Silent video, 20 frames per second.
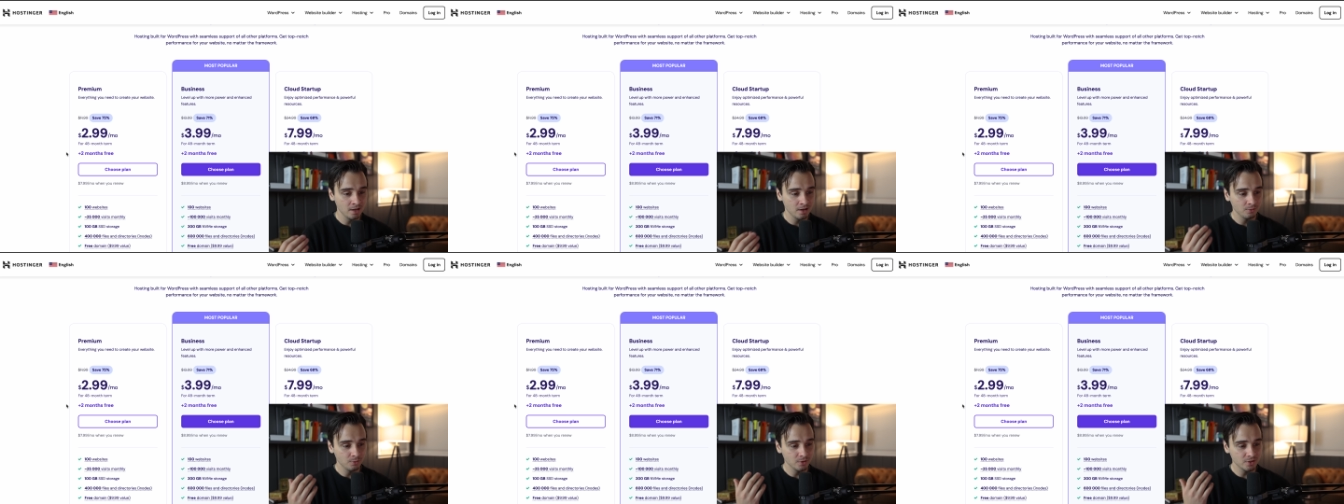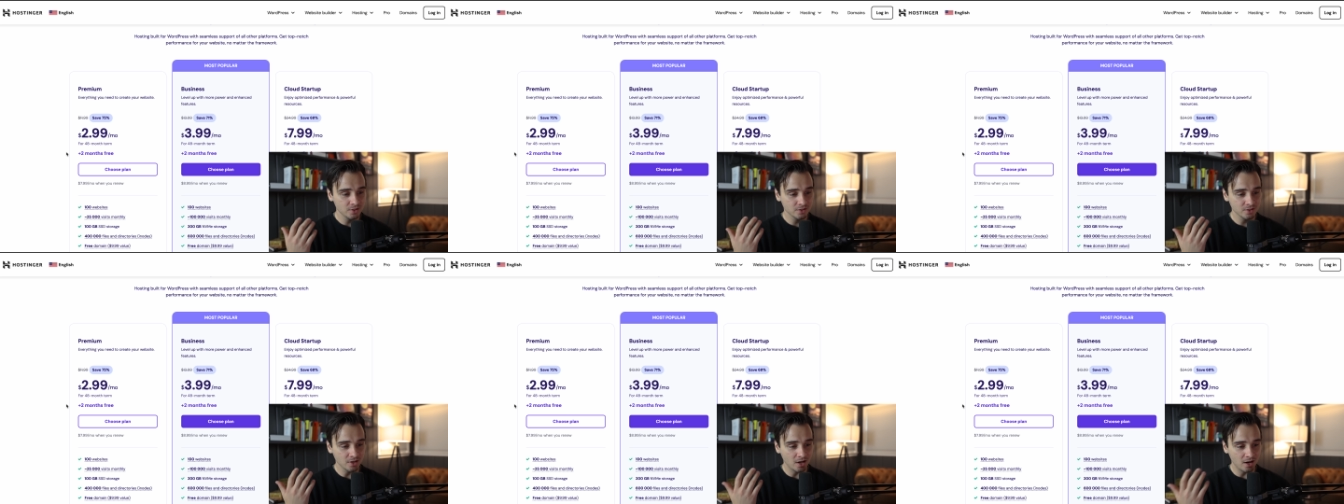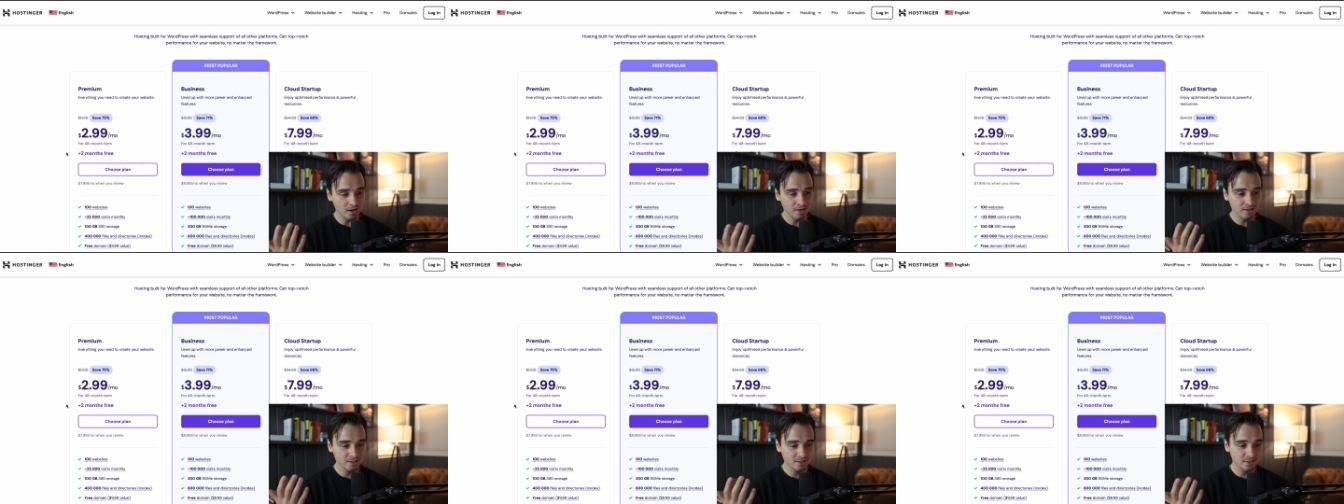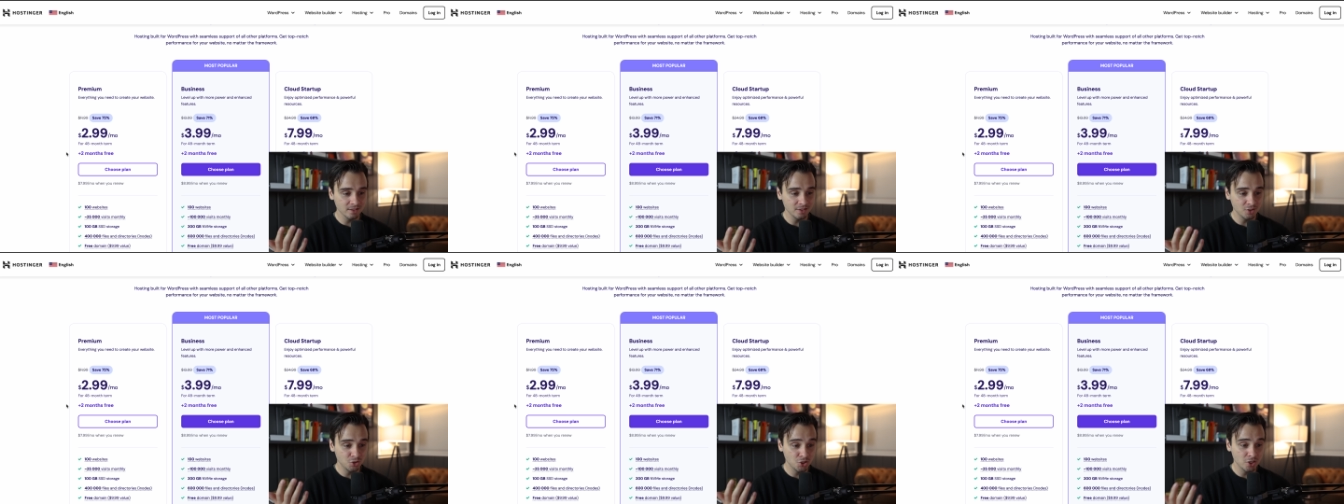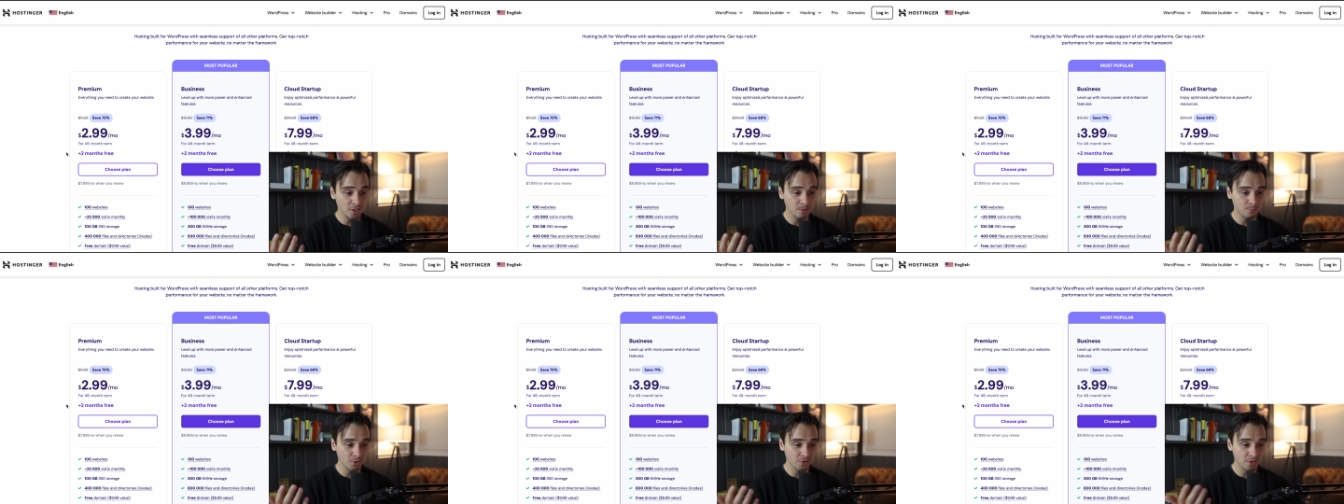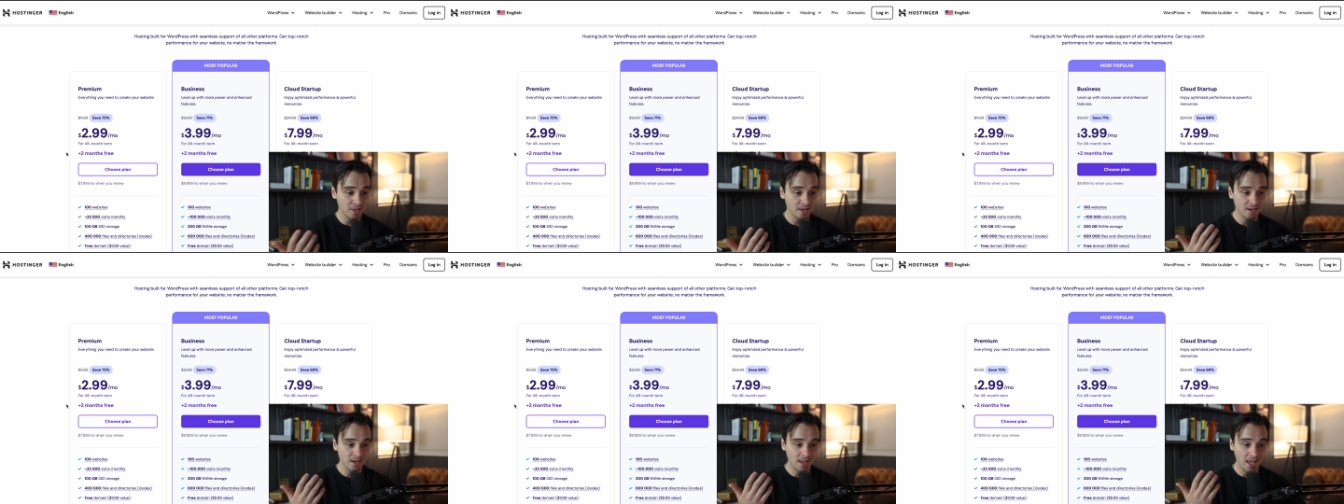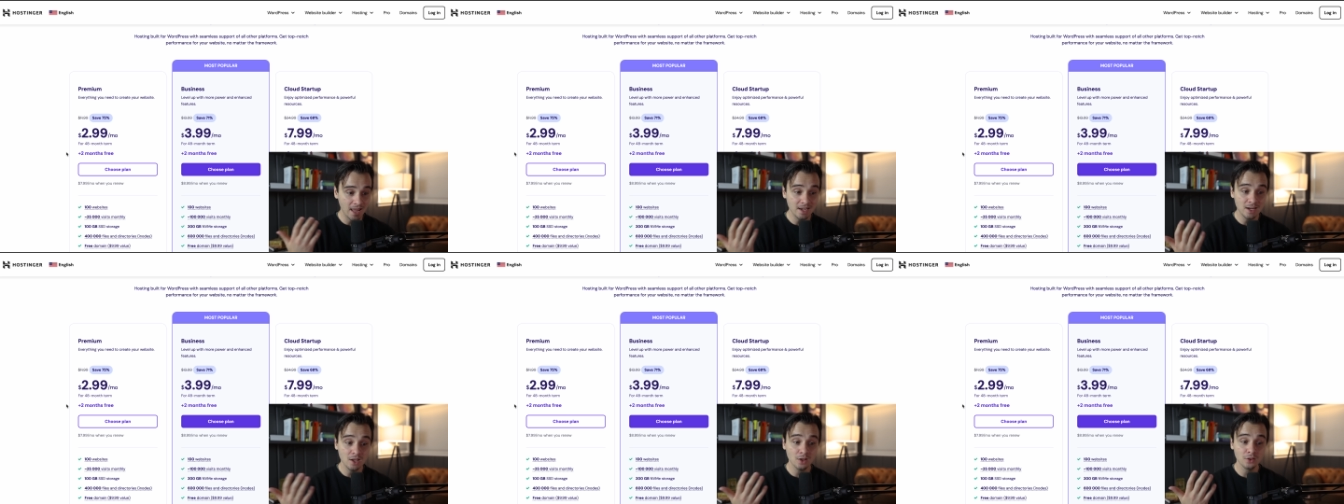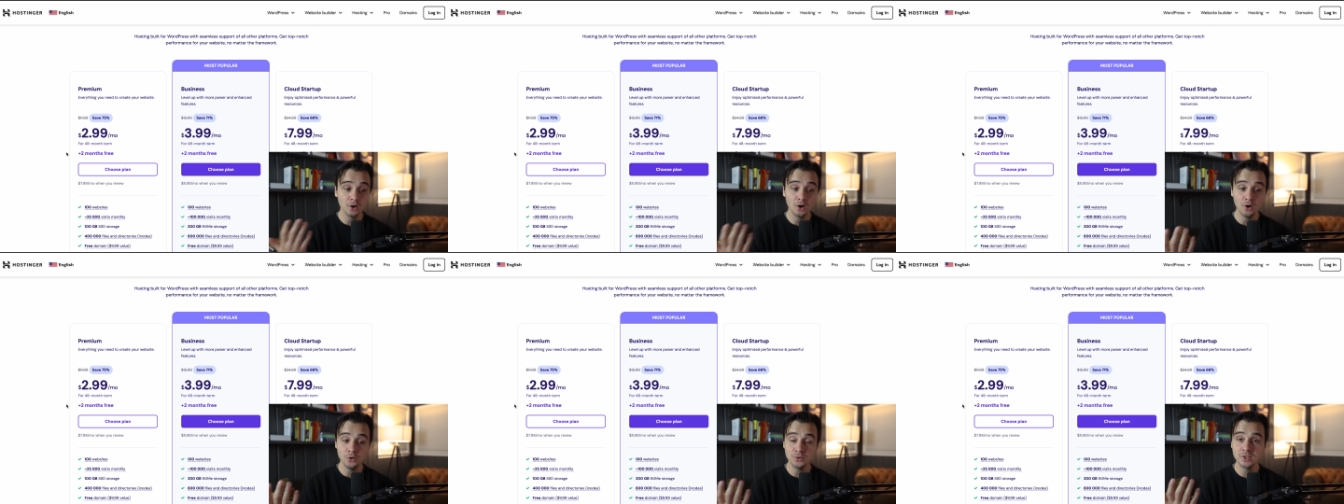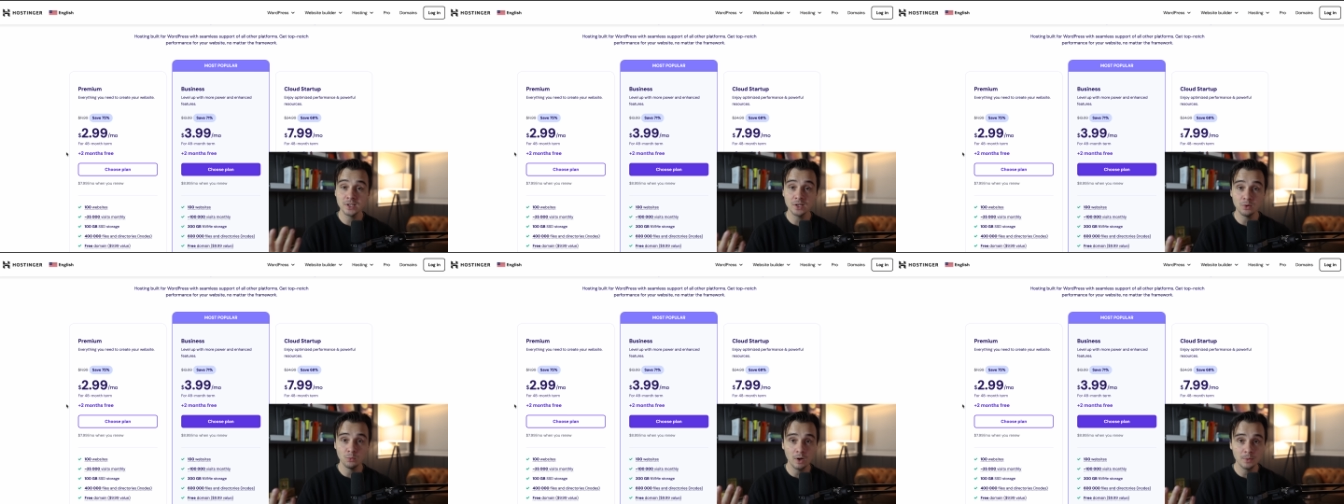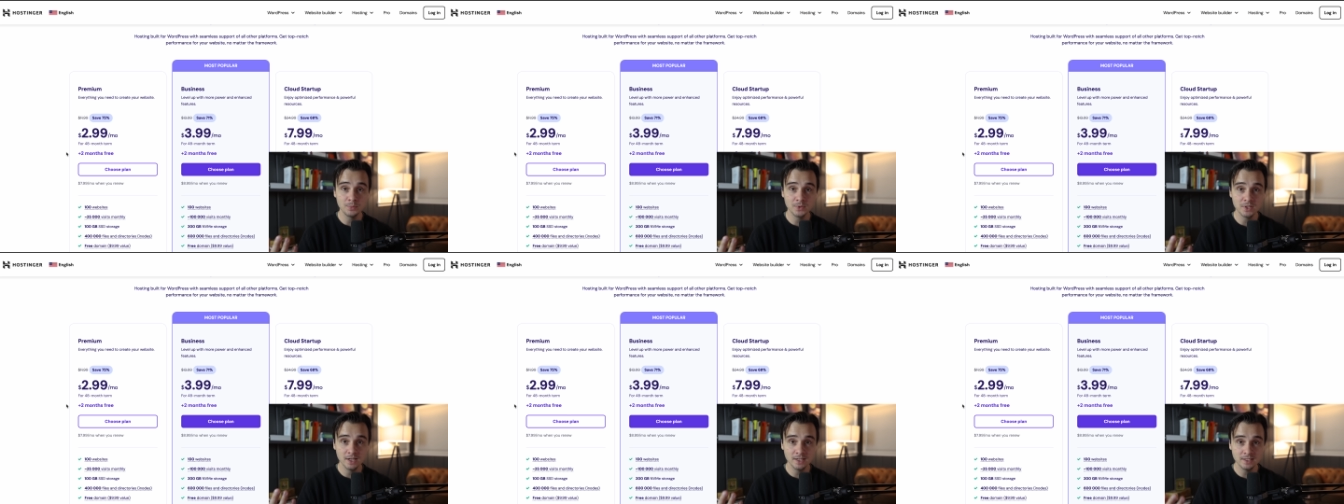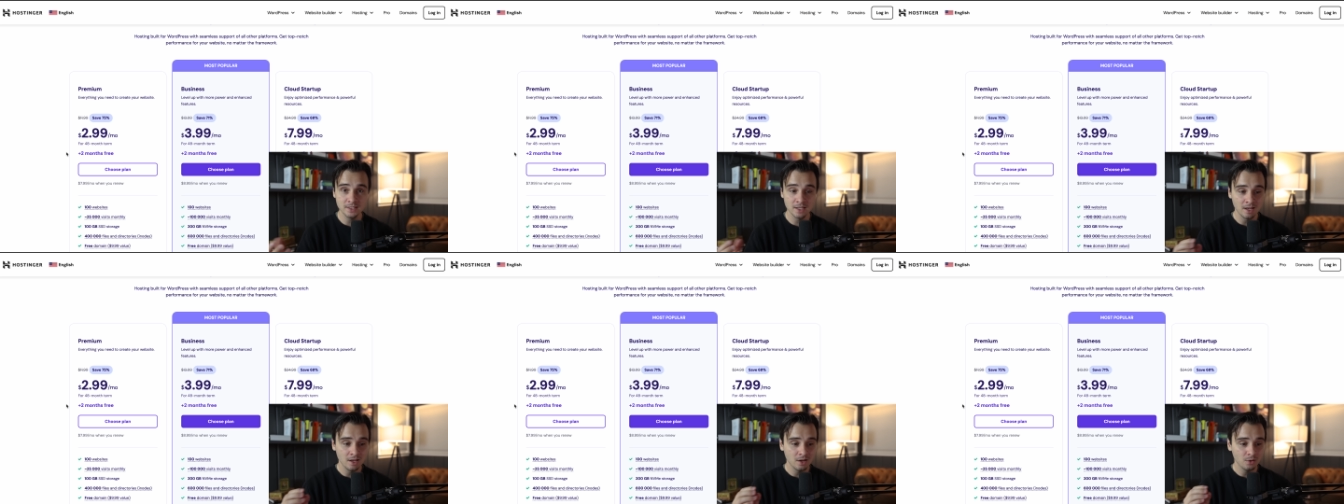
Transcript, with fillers: which is honestly cheaper than any other hosting websites